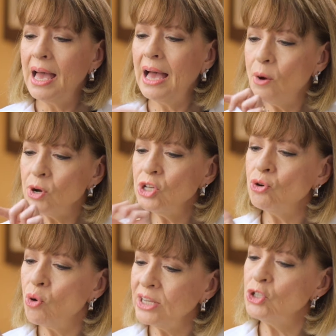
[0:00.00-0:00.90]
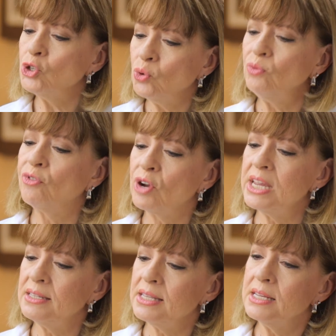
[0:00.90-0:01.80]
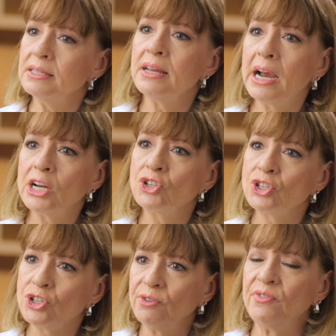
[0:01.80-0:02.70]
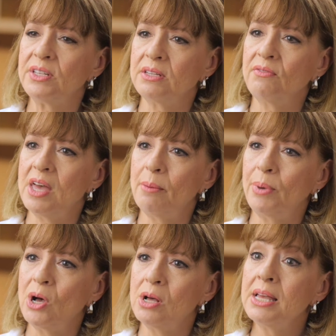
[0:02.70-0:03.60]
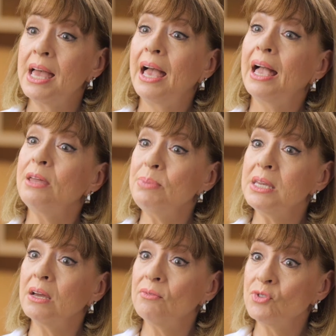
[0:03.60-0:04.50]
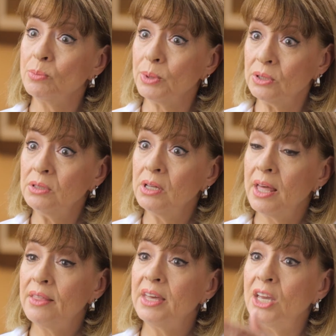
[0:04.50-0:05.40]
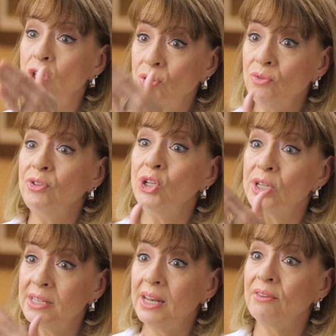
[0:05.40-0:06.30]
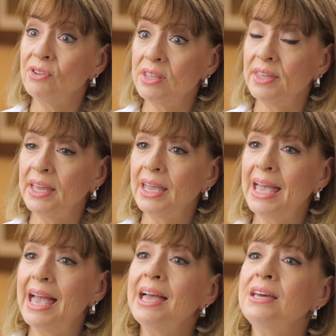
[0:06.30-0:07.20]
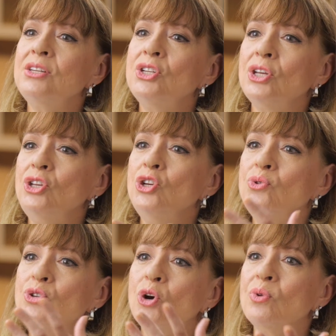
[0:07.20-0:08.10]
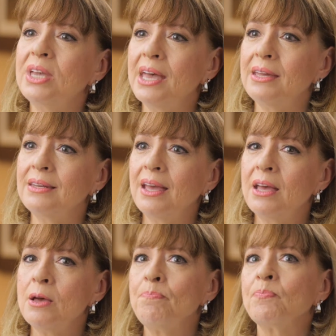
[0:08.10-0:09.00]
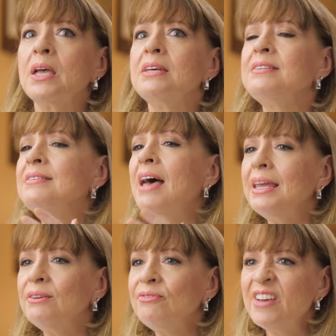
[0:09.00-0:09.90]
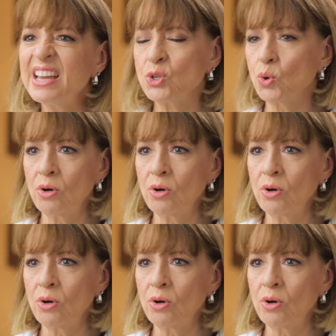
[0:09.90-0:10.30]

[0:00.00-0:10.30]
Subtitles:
How are you going to freeze the entire surface of that ball and be comfortable that you've looked at everything and you don't get side effects